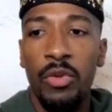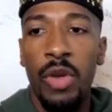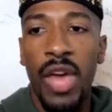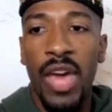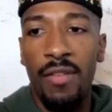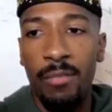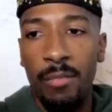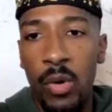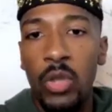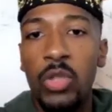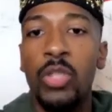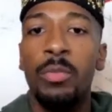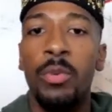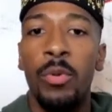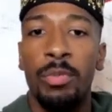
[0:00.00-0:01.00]
have
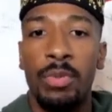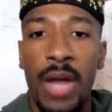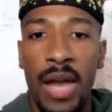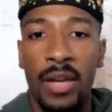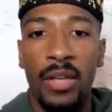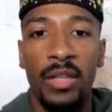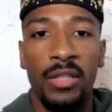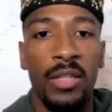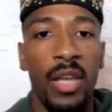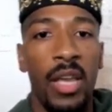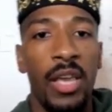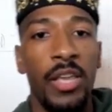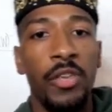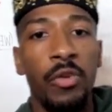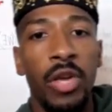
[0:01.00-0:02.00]
multiple products,
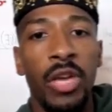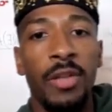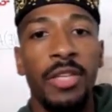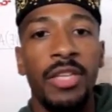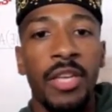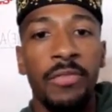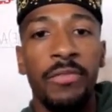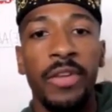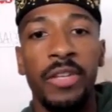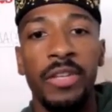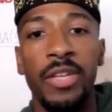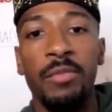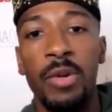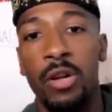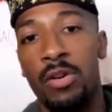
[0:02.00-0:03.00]
you hit different
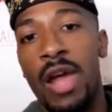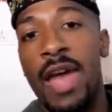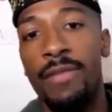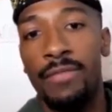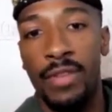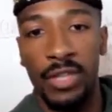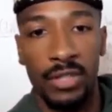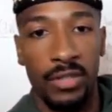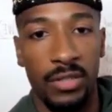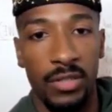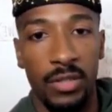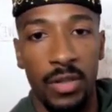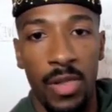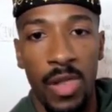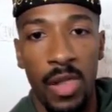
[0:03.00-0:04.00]
demographics,
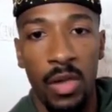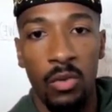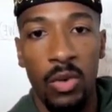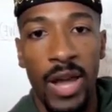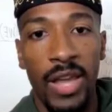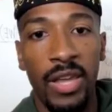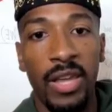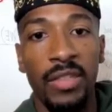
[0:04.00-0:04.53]
right? And